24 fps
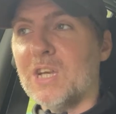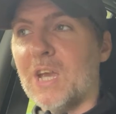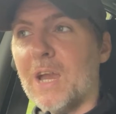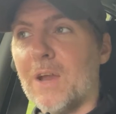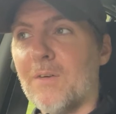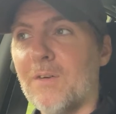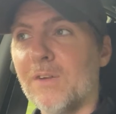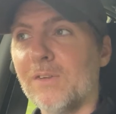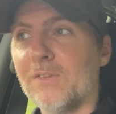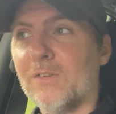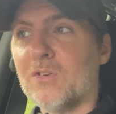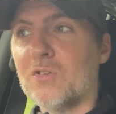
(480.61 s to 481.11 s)

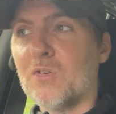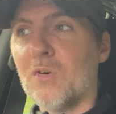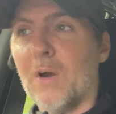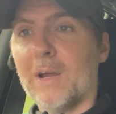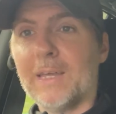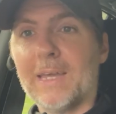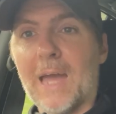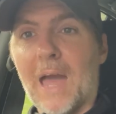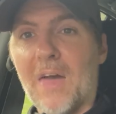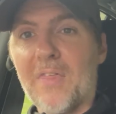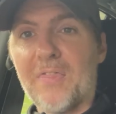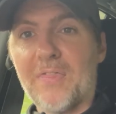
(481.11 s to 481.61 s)
year is to try
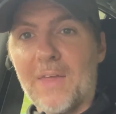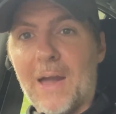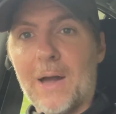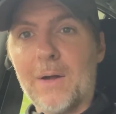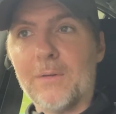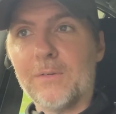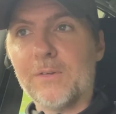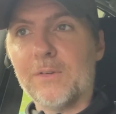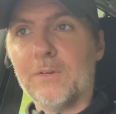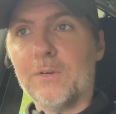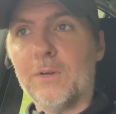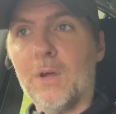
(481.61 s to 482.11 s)
and get
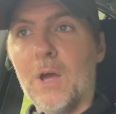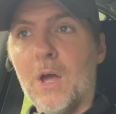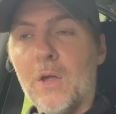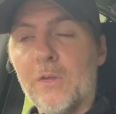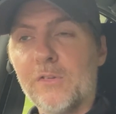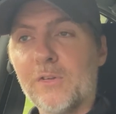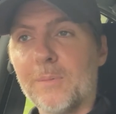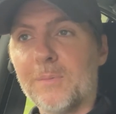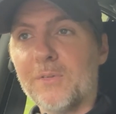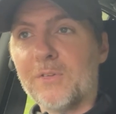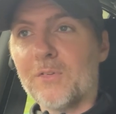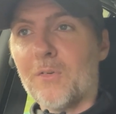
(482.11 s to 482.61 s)
1,000
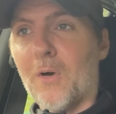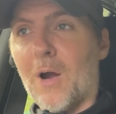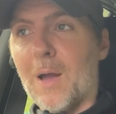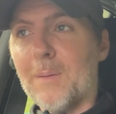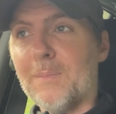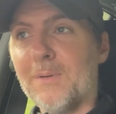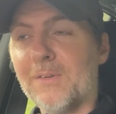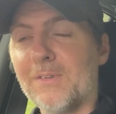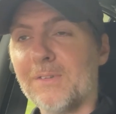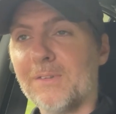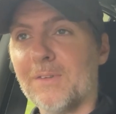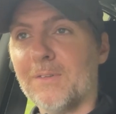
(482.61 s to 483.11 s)

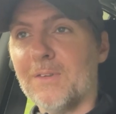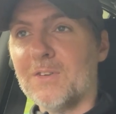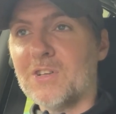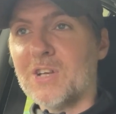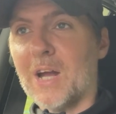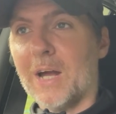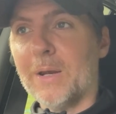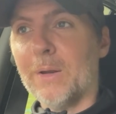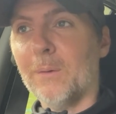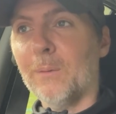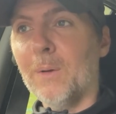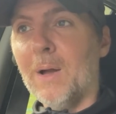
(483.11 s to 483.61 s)
subscribers to the
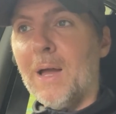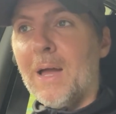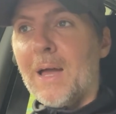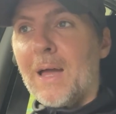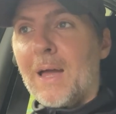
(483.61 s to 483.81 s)
channel.